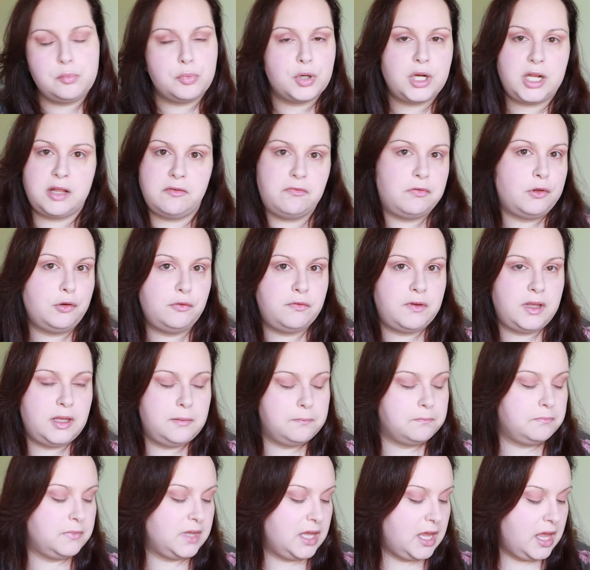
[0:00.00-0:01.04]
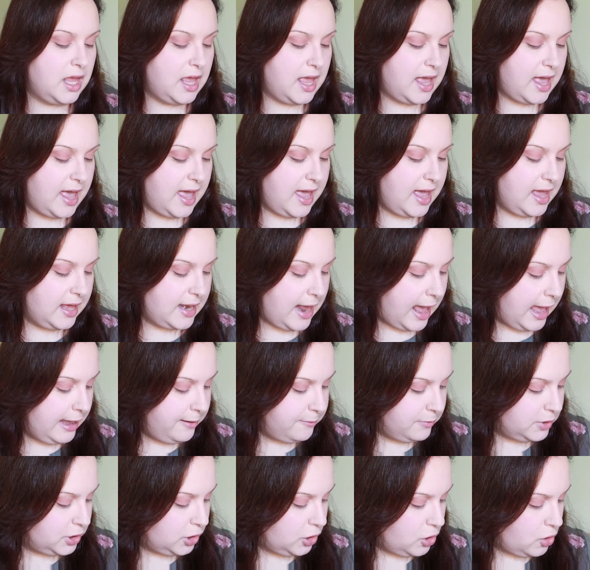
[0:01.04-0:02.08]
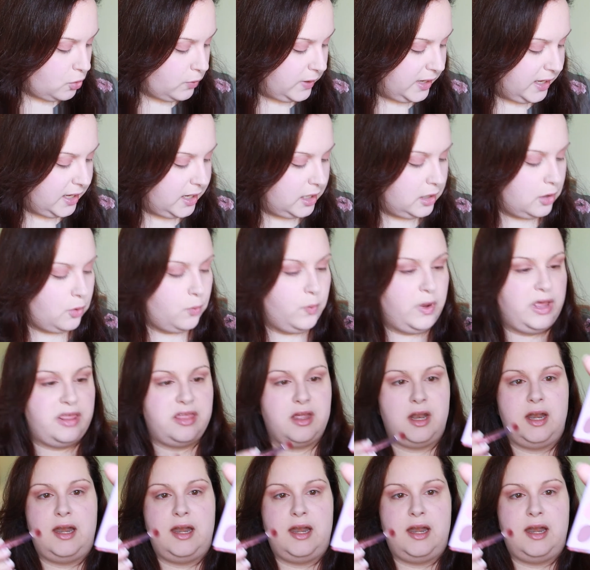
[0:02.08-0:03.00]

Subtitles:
pretty floofy. And I am going to go in with